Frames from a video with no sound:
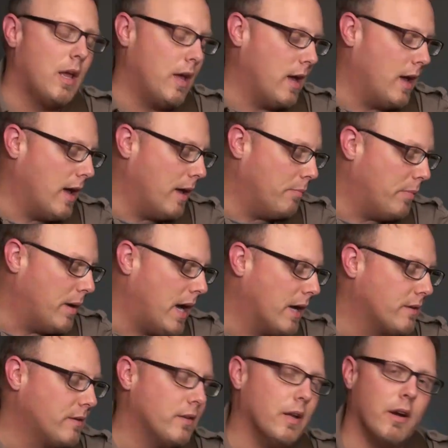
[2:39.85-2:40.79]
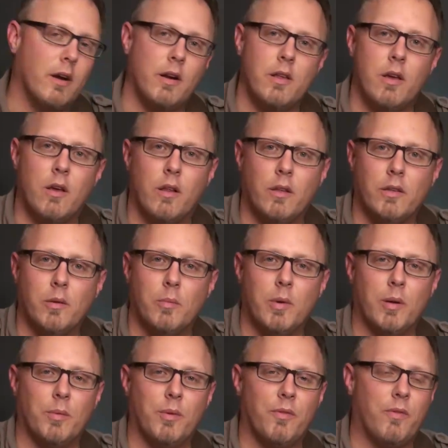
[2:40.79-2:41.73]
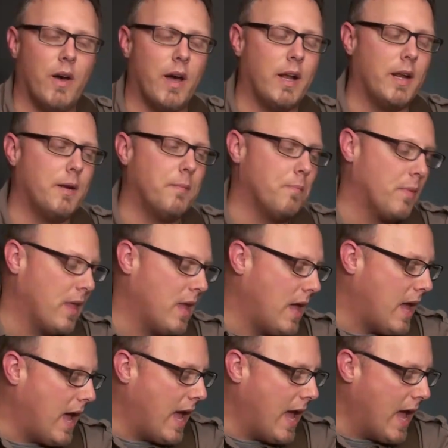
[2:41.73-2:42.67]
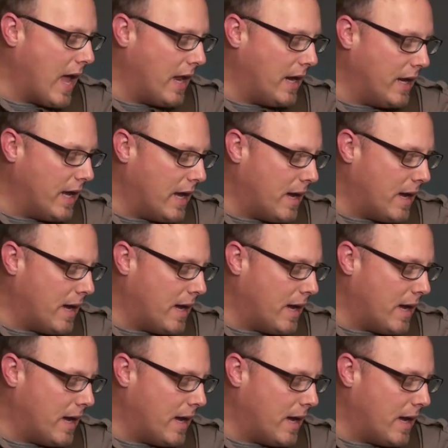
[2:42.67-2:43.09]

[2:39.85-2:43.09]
box there, and you'll be able to find it. And